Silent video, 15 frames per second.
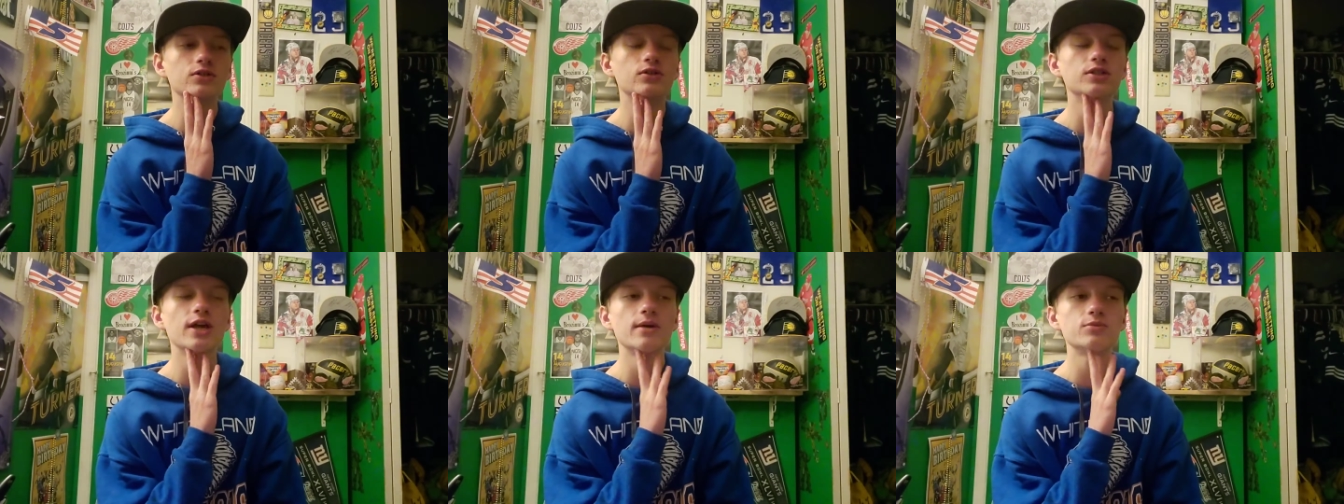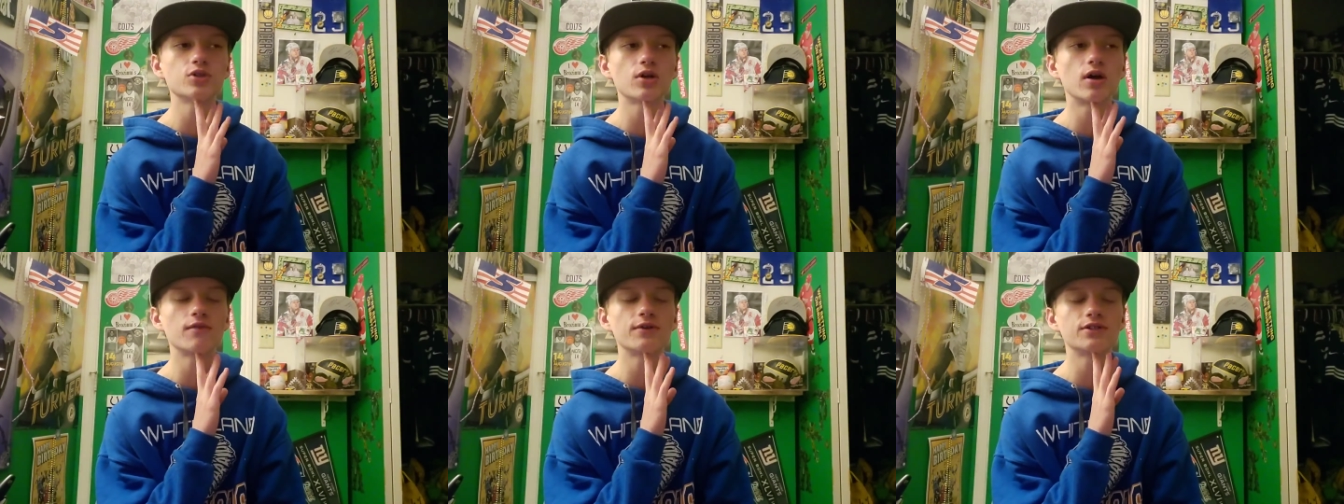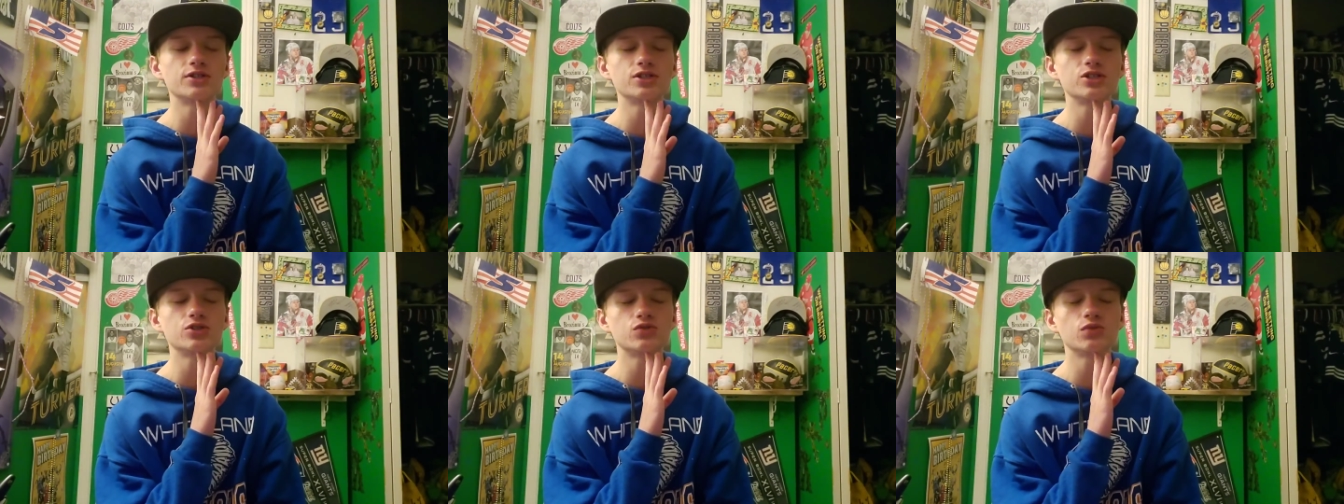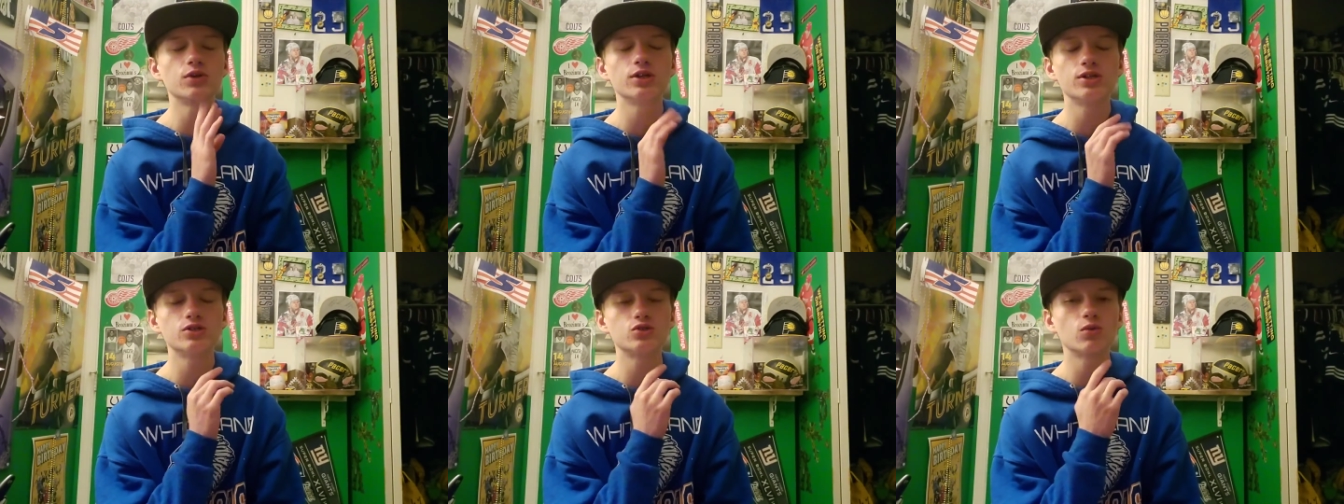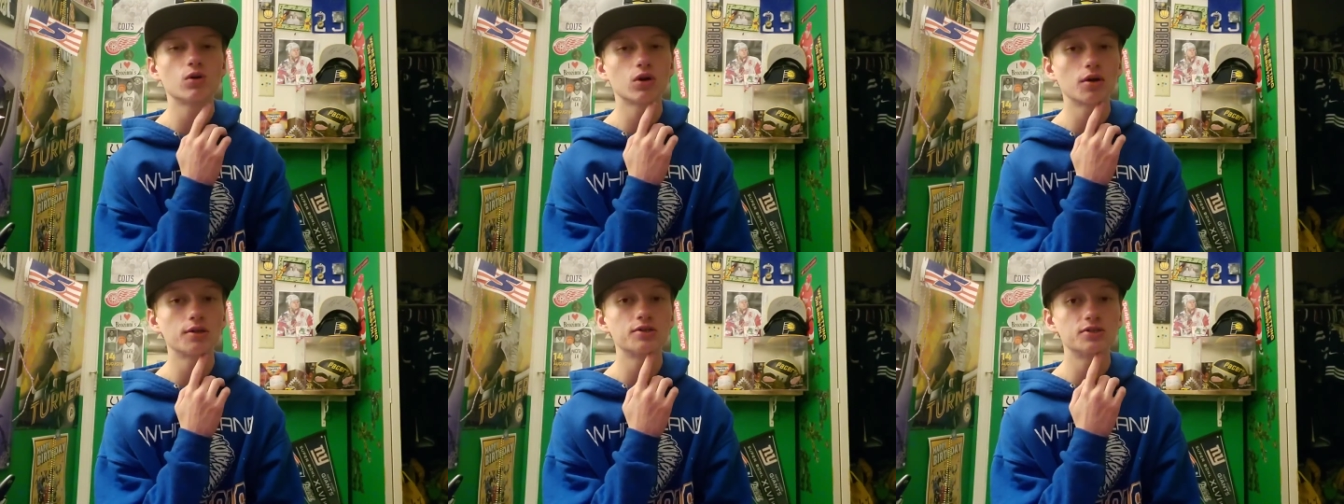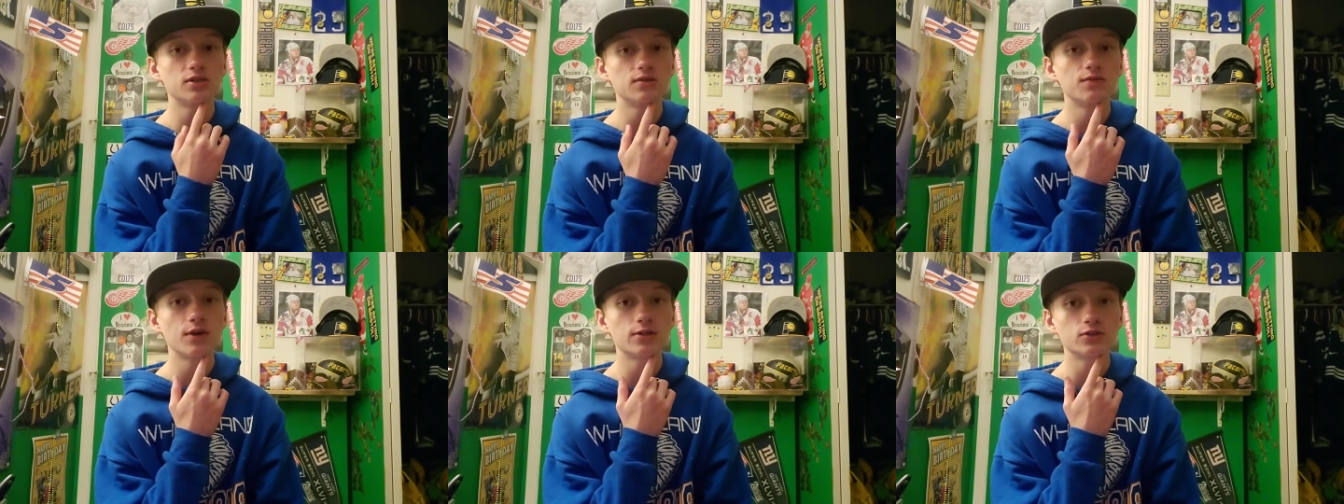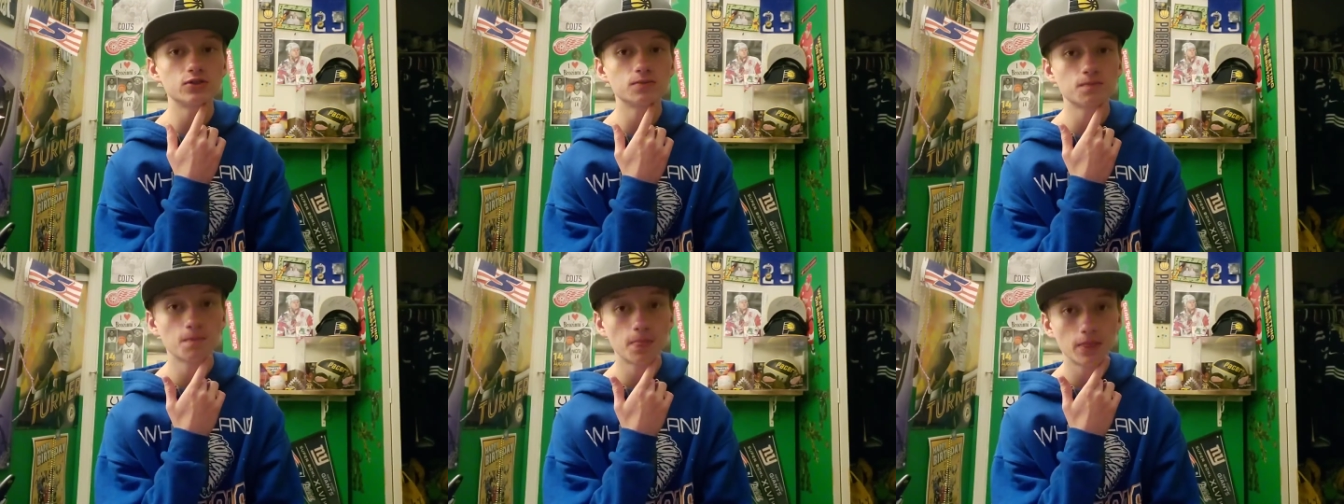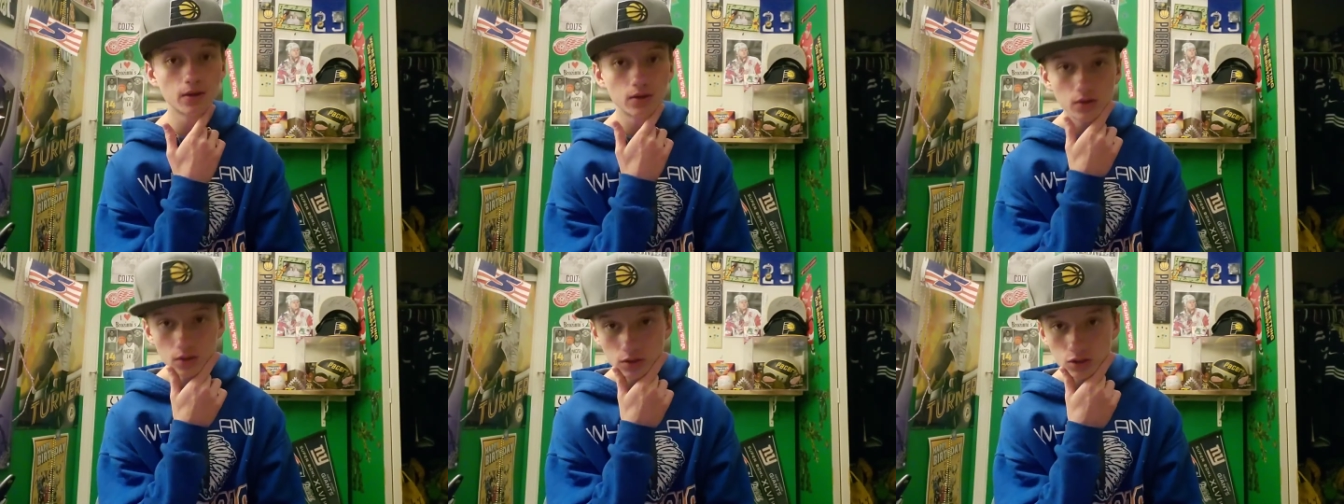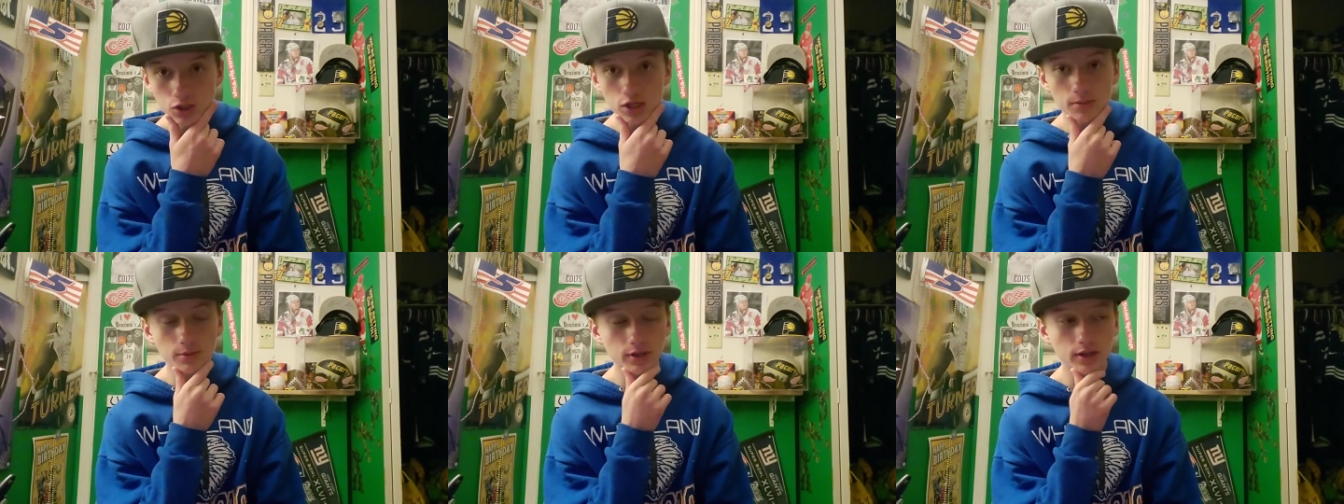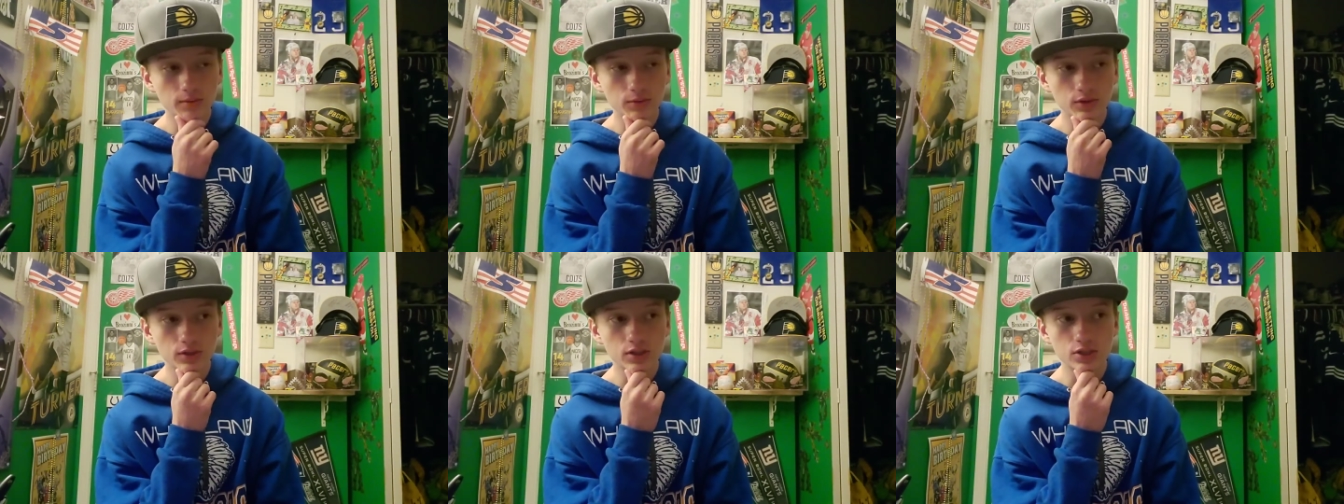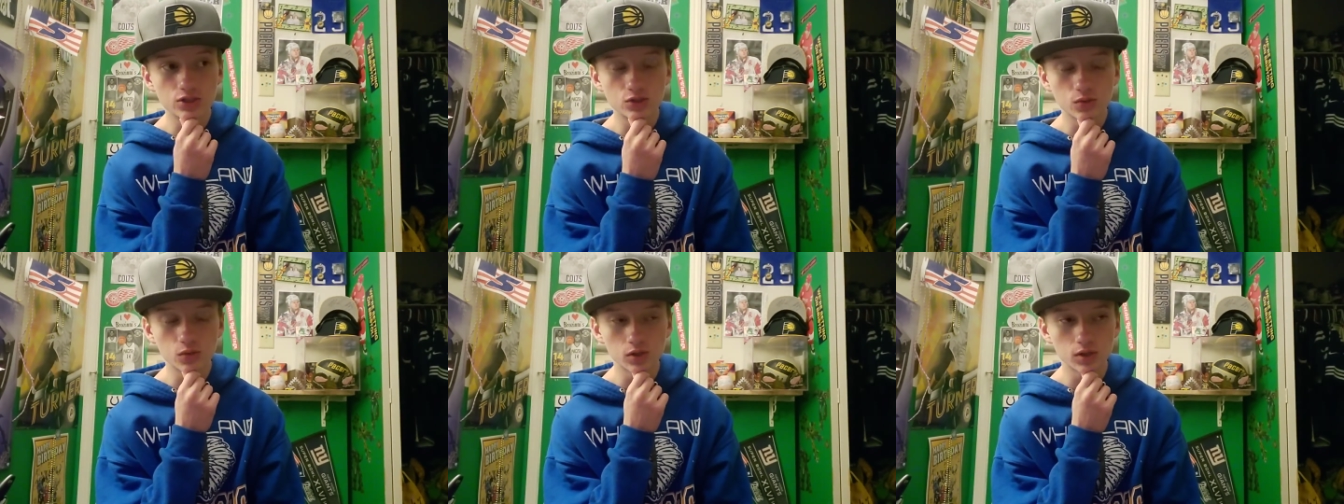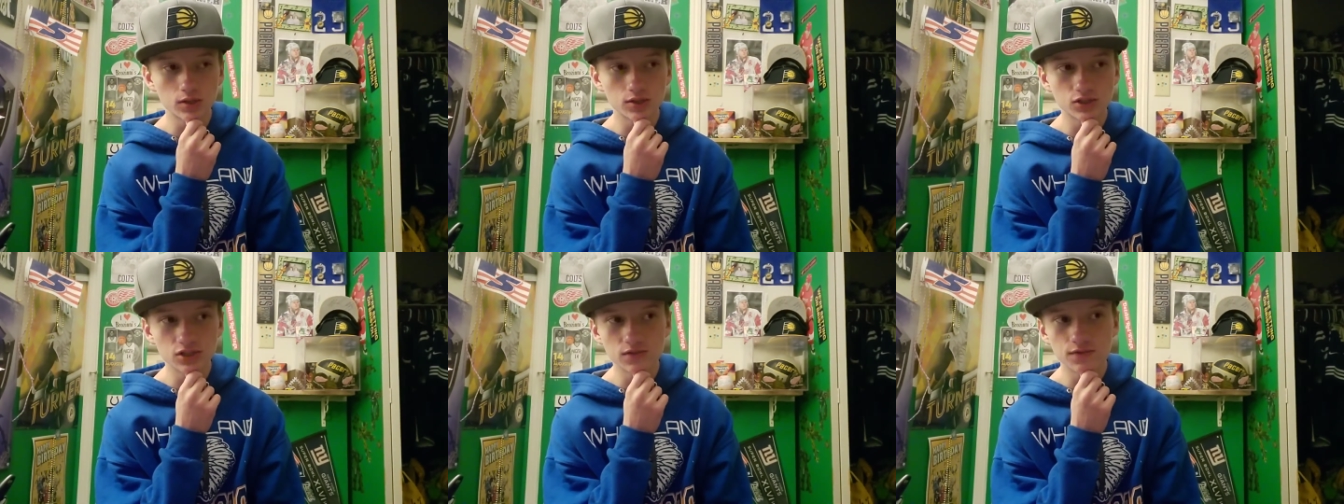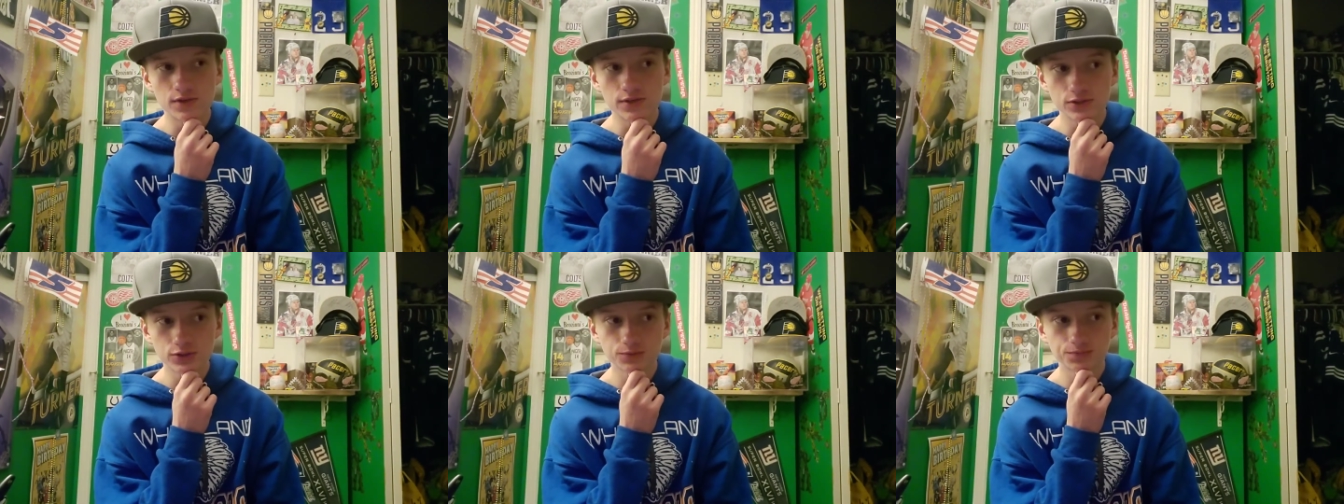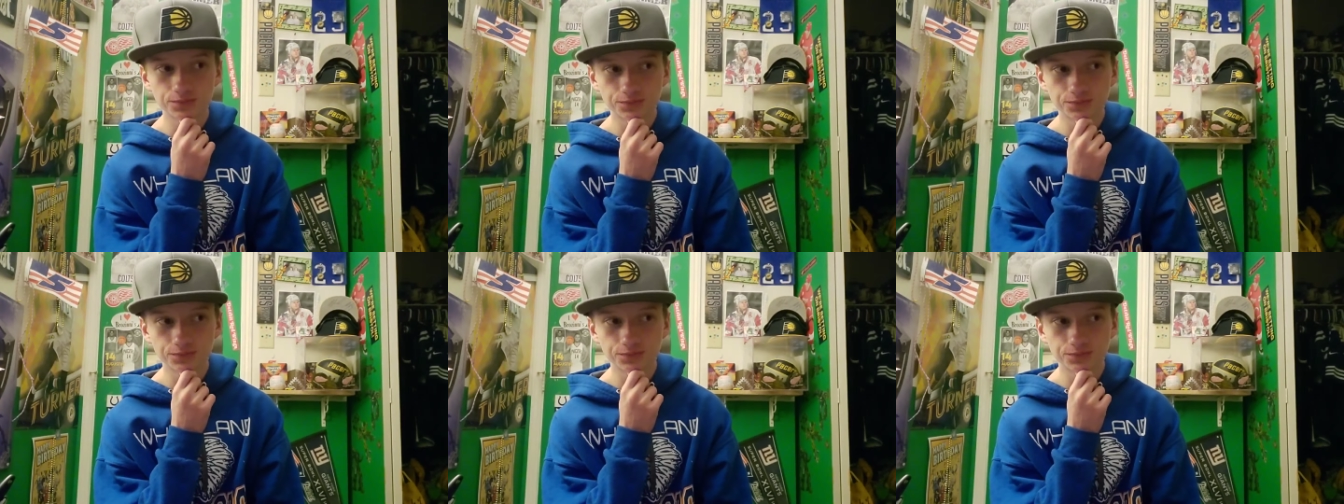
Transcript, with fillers: good games on offense. He just really needs to work on his defense. Jeremy Lamb really needs to work on his defense.